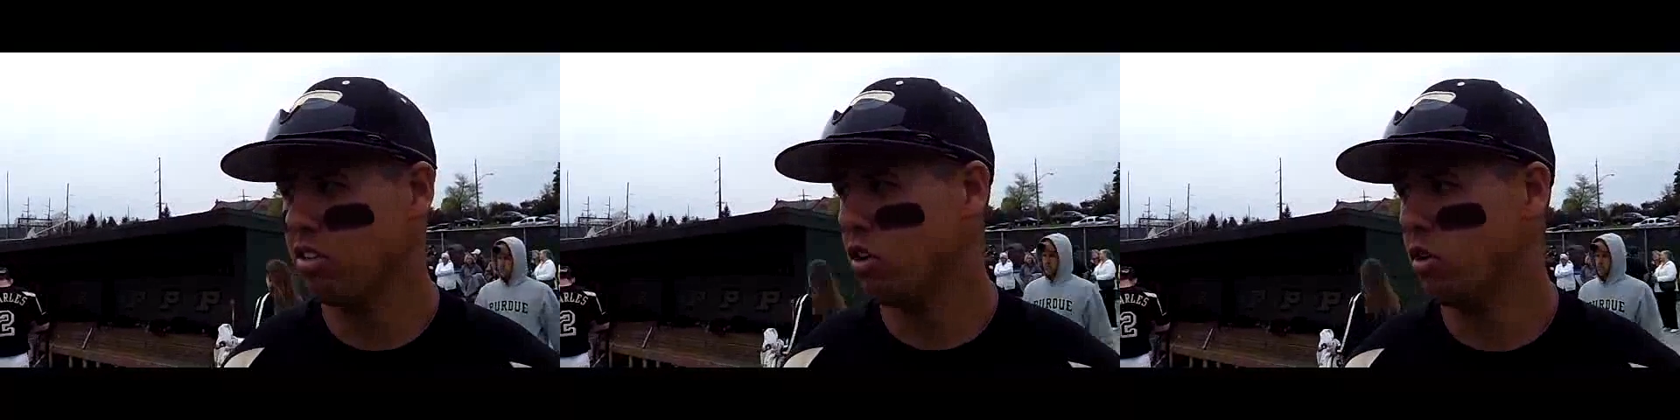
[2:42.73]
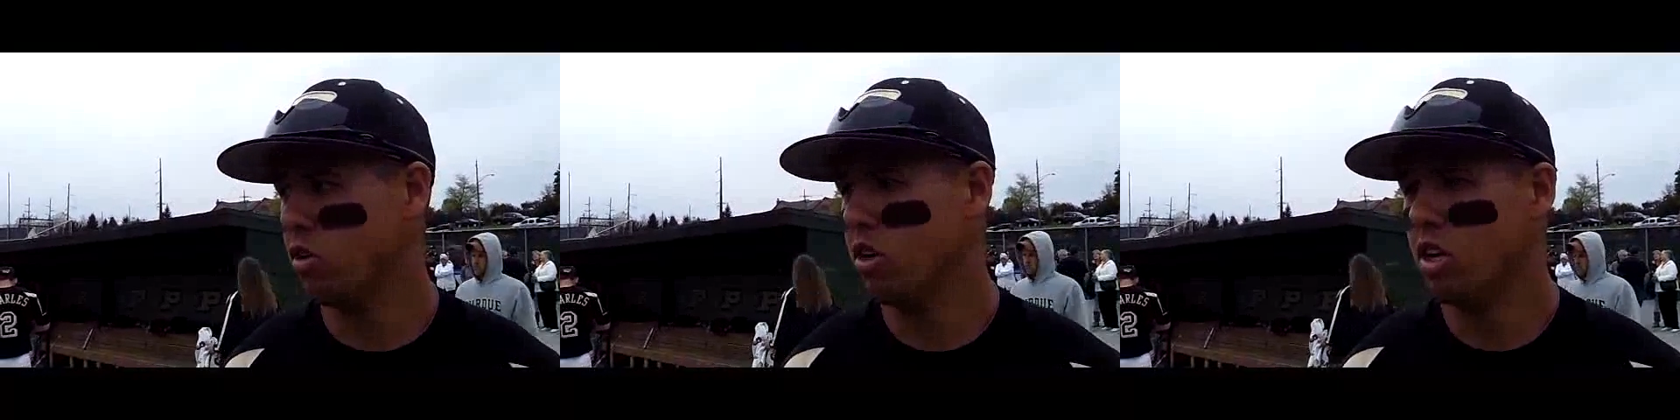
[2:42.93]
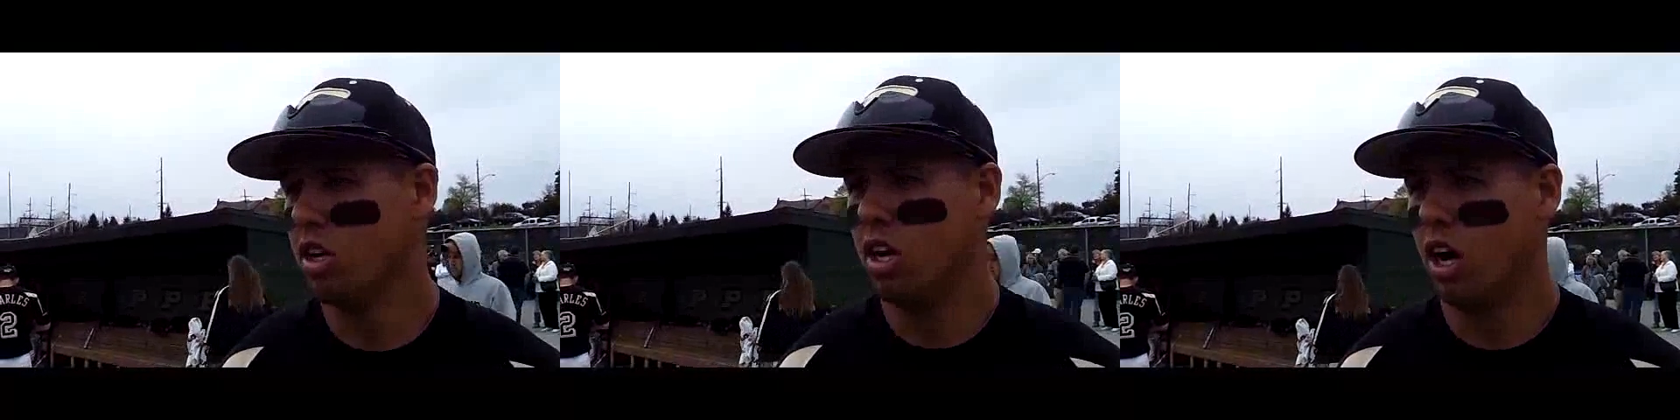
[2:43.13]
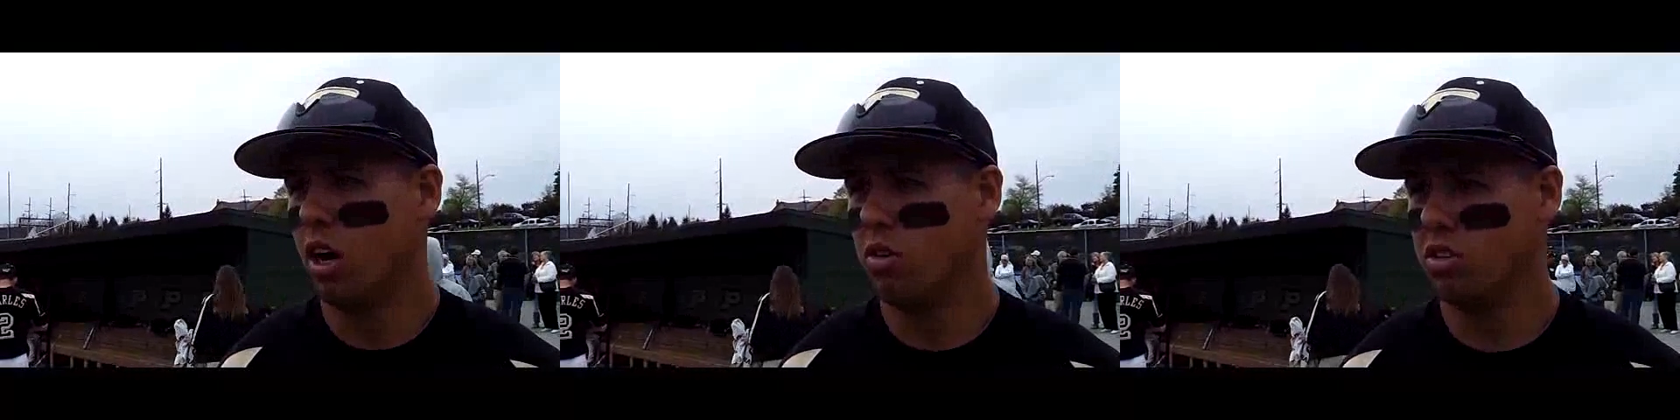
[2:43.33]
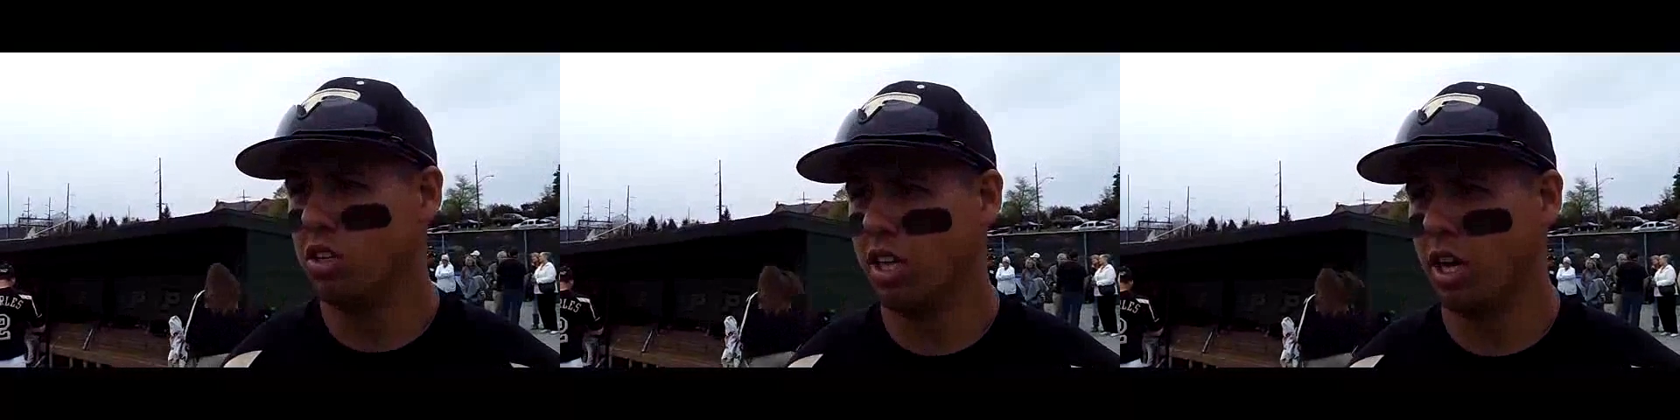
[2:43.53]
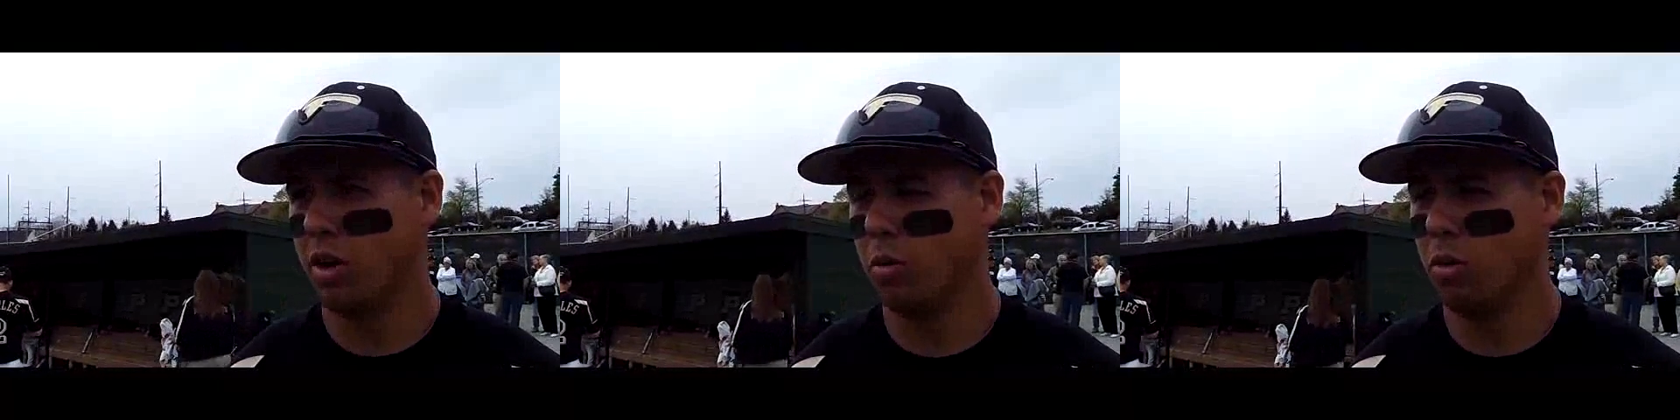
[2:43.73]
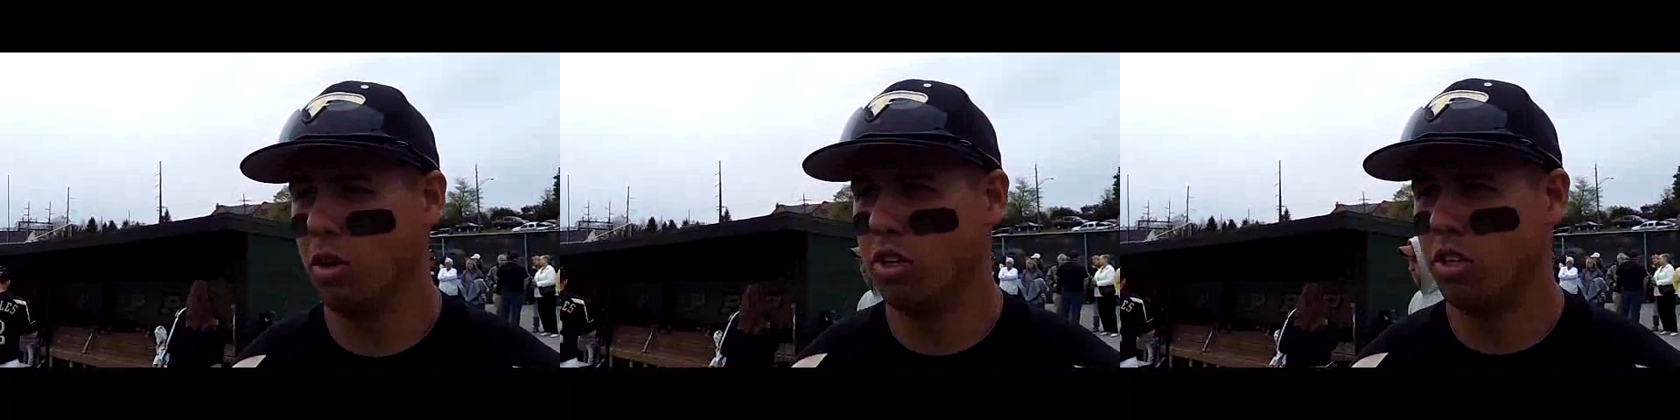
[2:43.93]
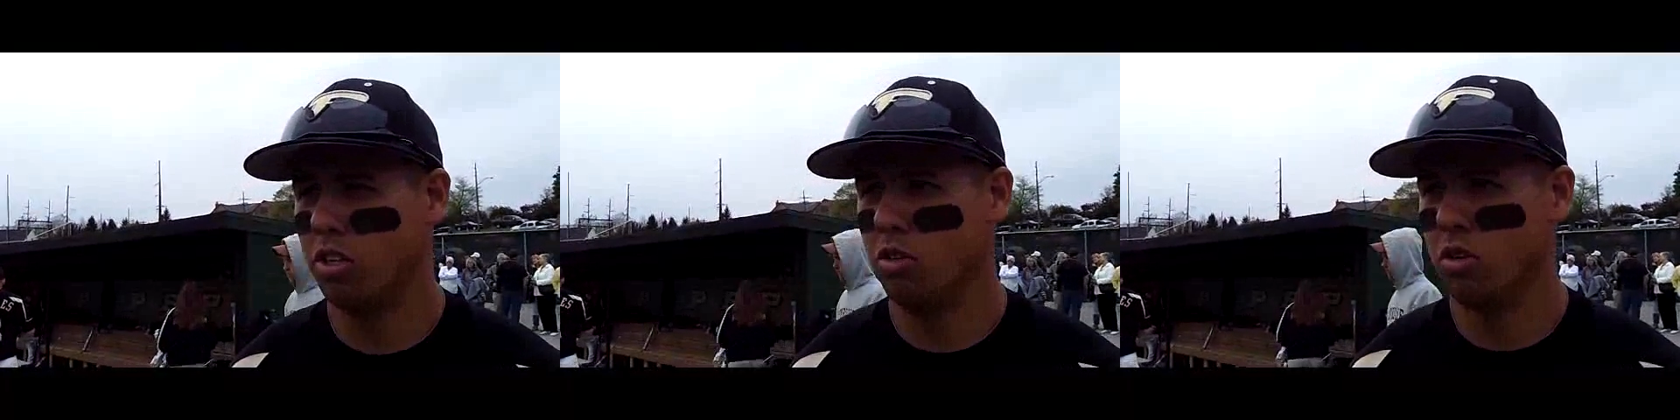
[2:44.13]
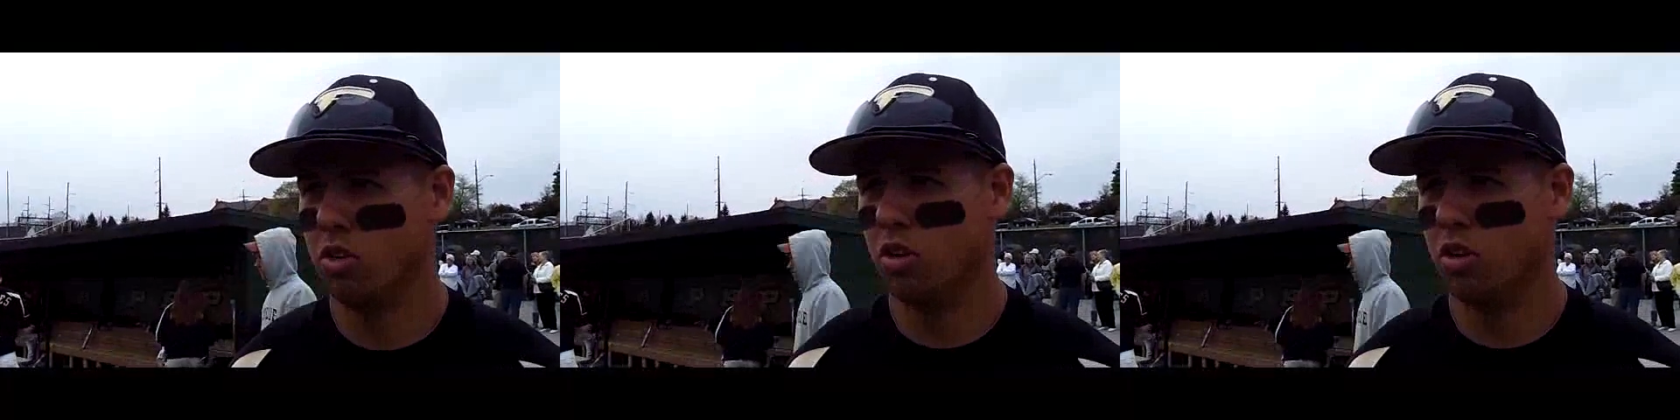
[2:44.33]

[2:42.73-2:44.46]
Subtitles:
So always getting that one or two